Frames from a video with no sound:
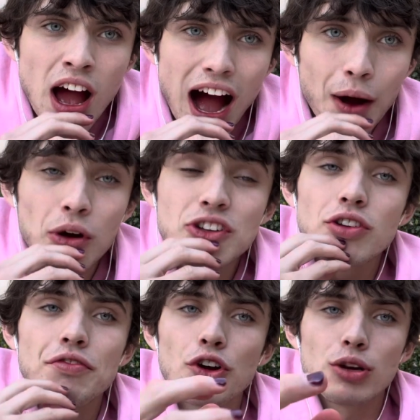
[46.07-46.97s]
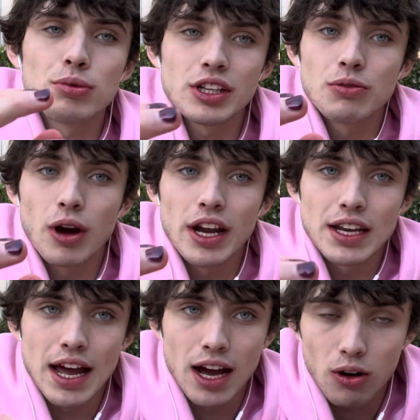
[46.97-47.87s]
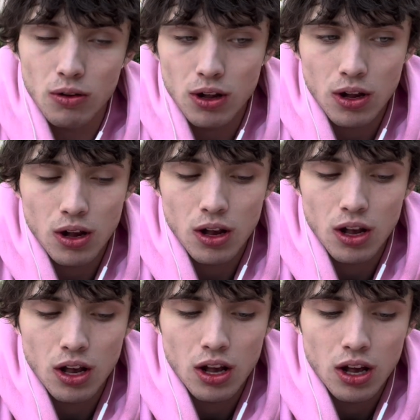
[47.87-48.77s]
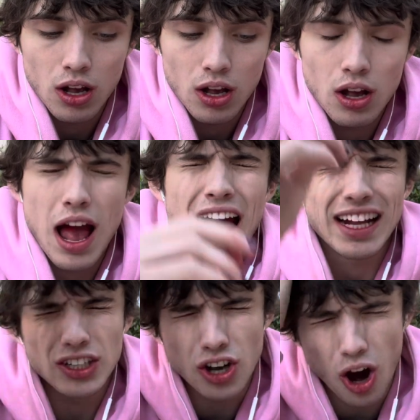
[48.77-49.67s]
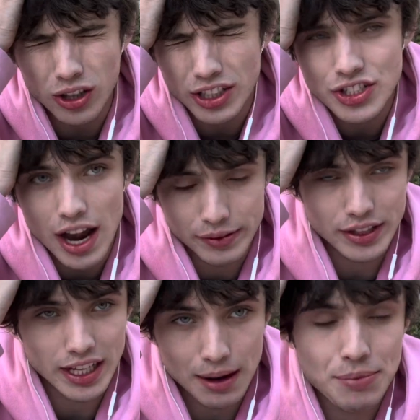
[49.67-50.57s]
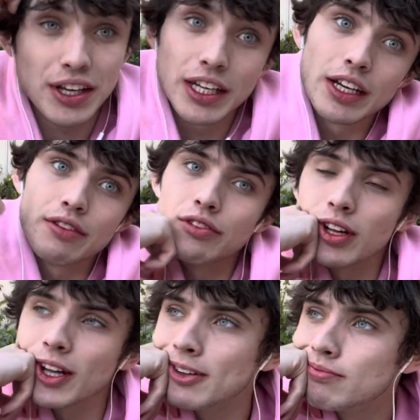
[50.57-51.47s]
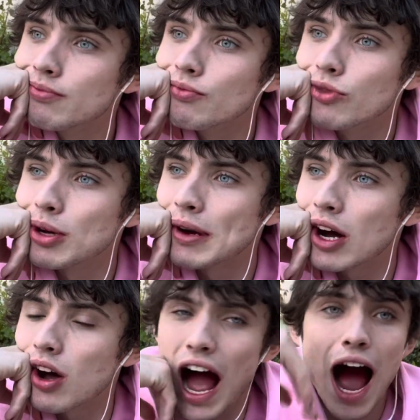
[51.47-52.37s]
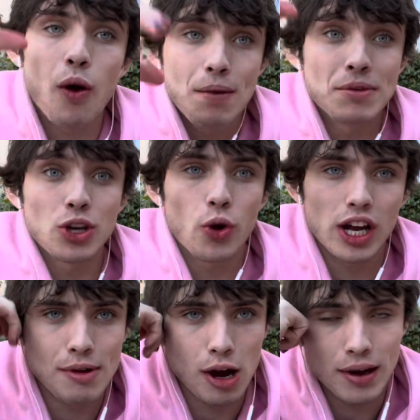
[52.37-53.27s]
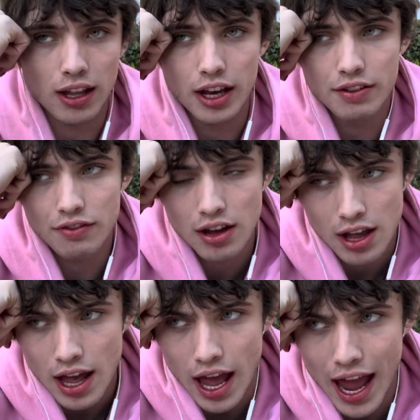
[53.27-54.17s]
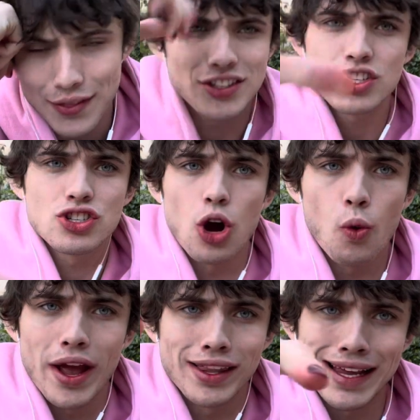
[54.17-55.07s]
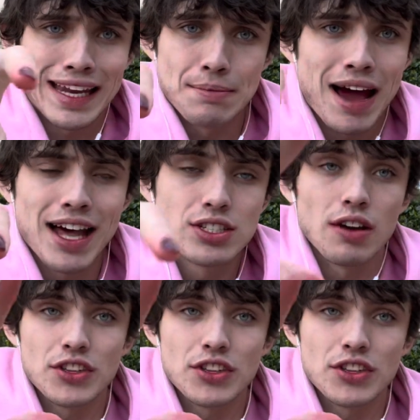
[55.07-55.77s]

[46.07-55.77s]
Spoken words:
I want to verbally right now acknowledge everything I'm thinking and feeling about how I've been going about my life. And this is no way like any bad stuff.